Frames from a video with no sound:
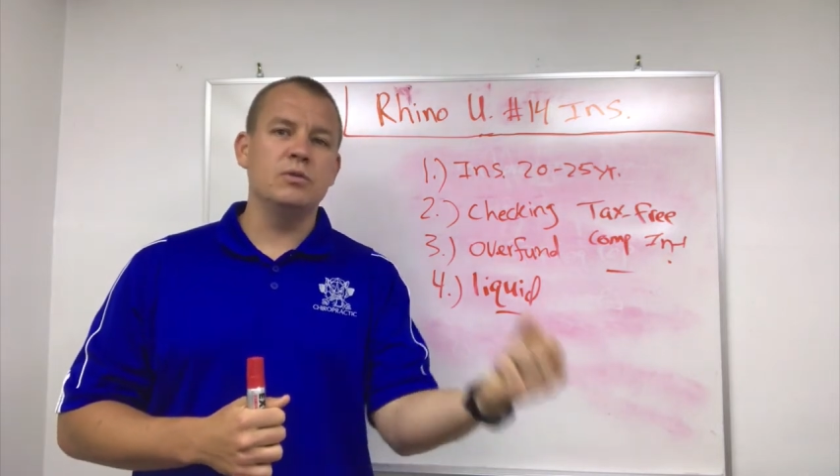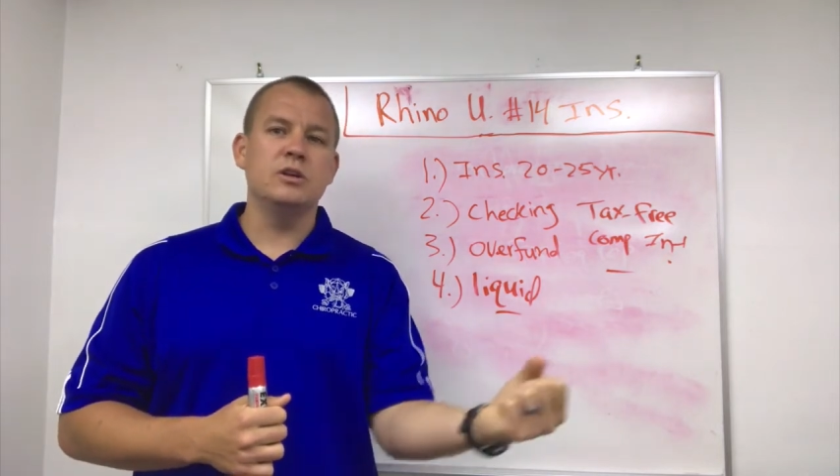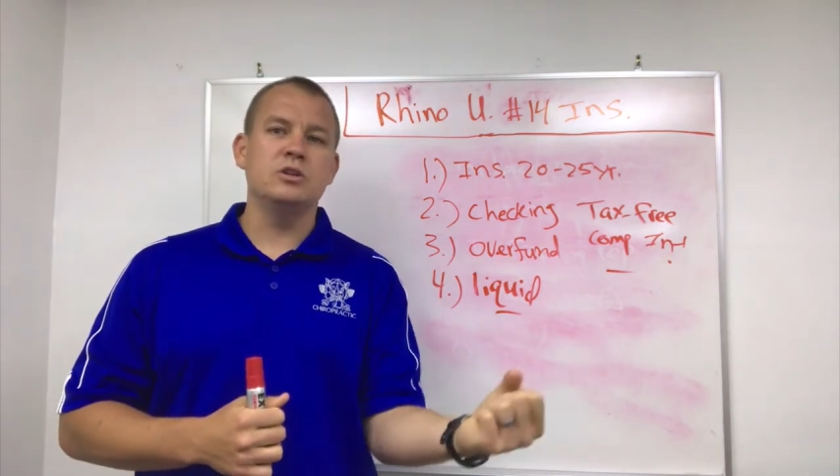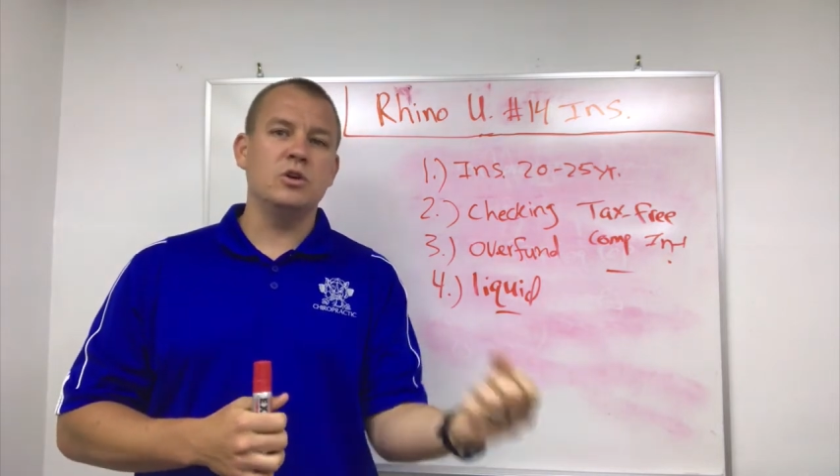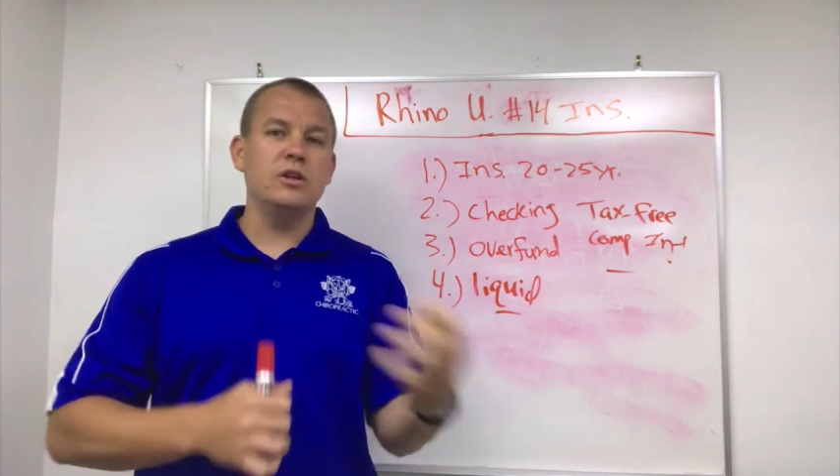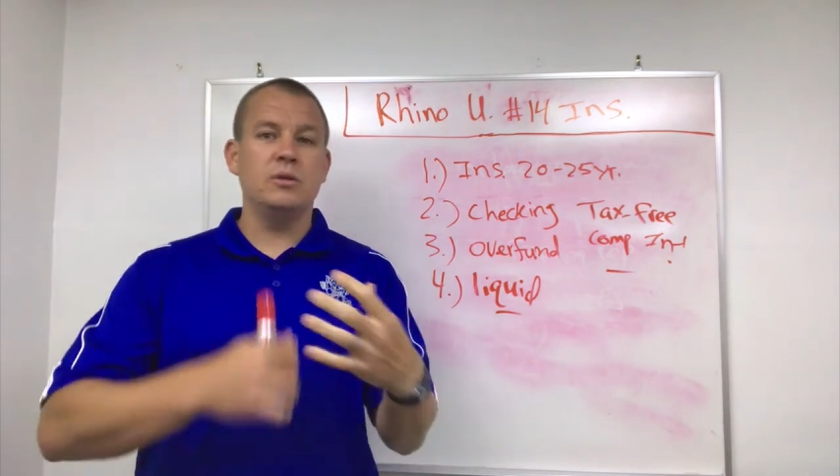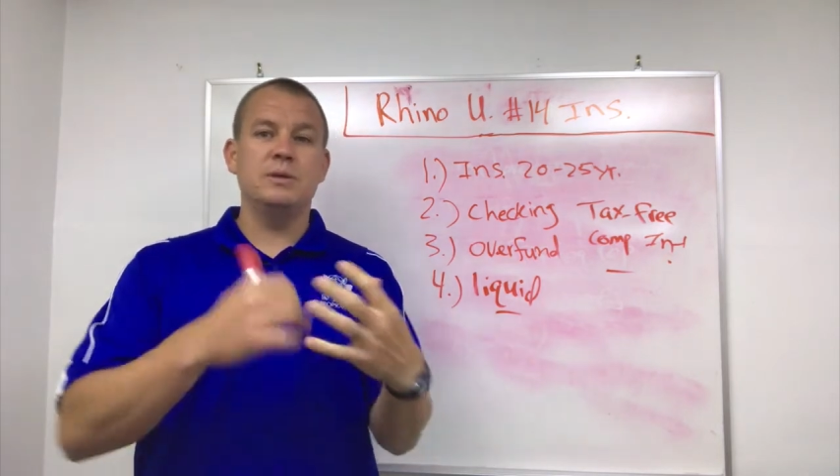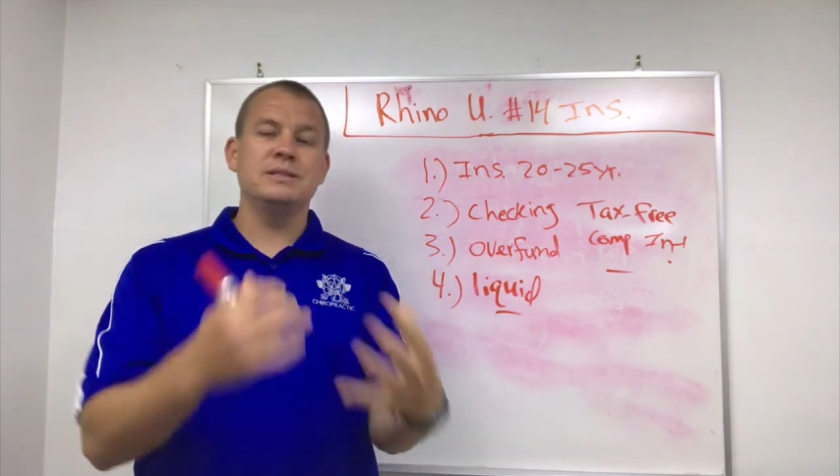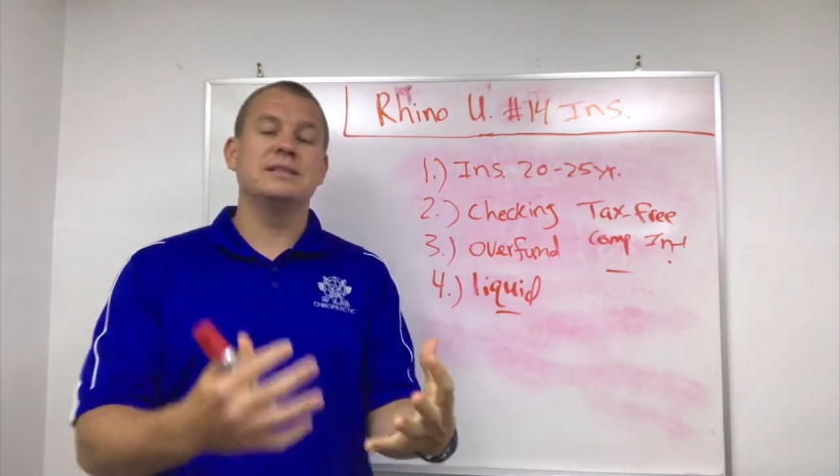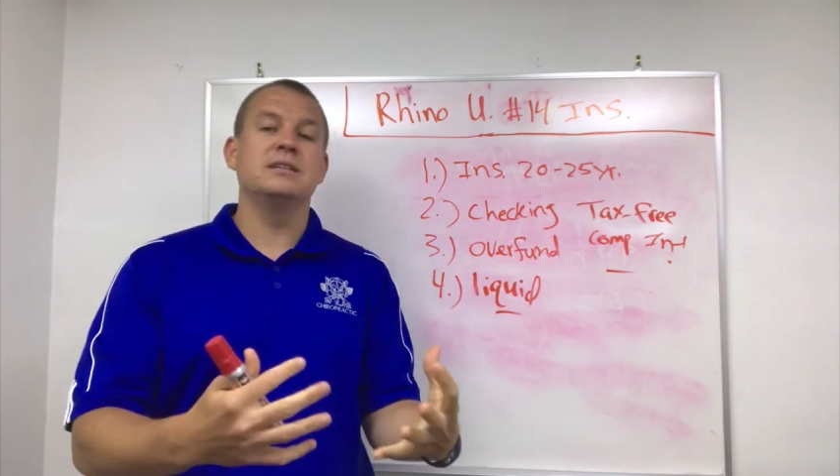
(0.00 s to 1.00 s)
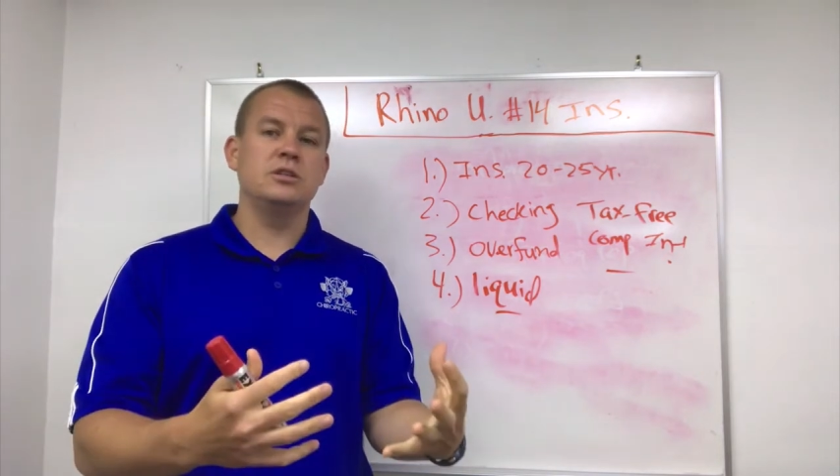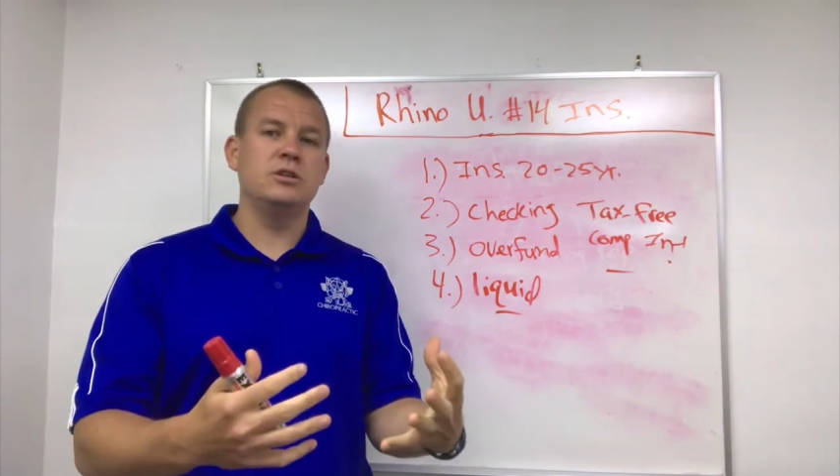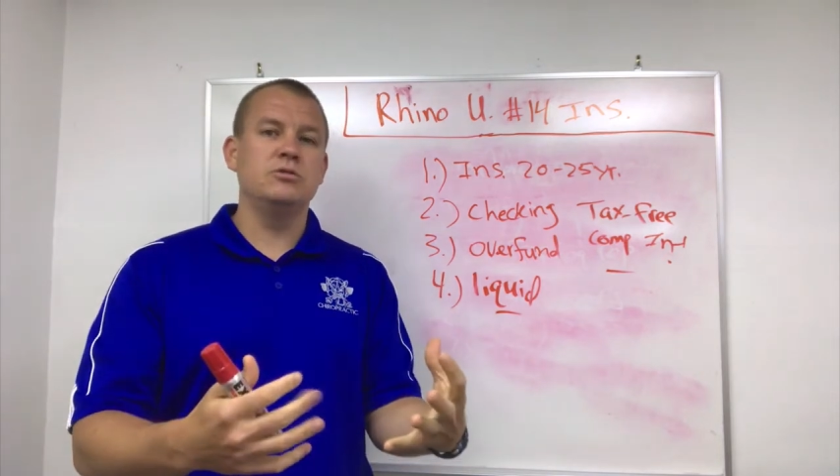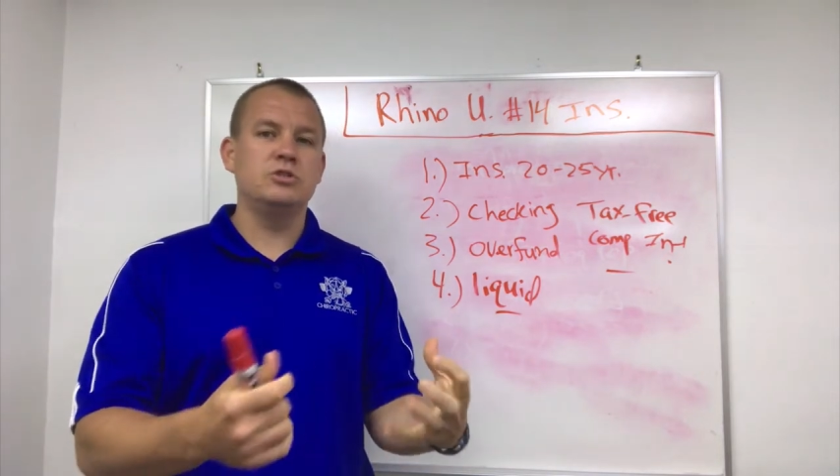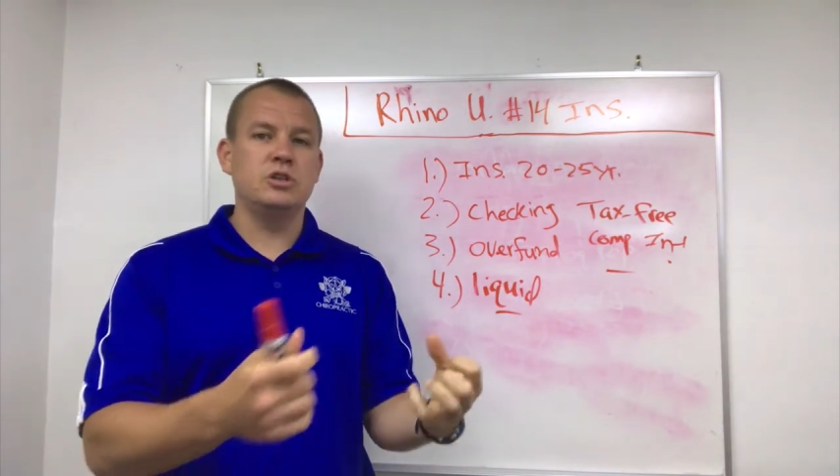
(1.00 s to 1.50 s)
really shortly, your business gets a
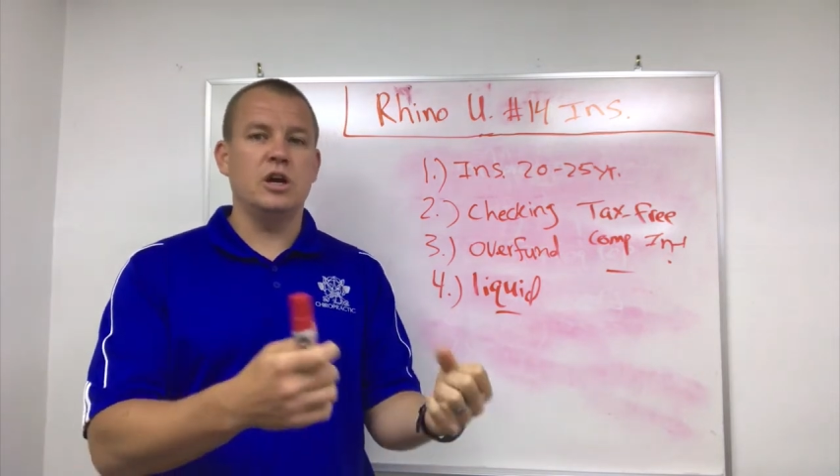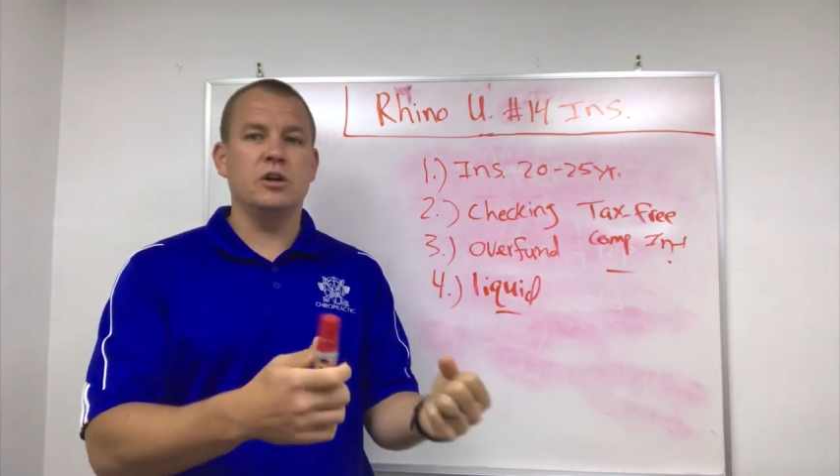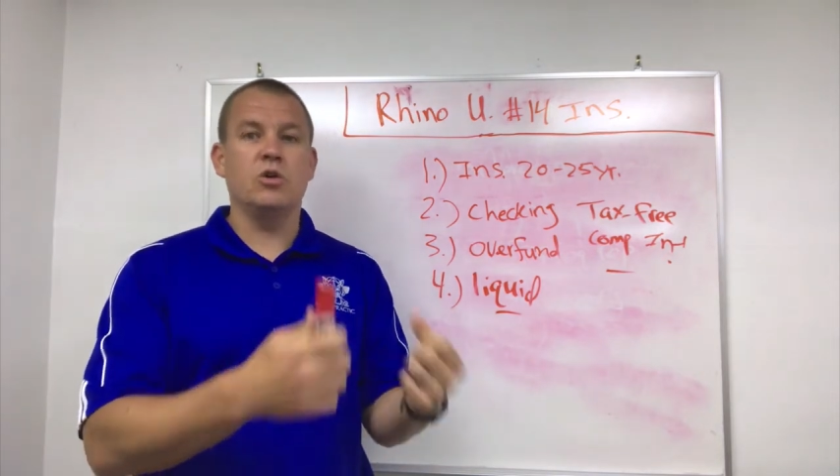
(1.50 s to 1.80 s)
huge chunk,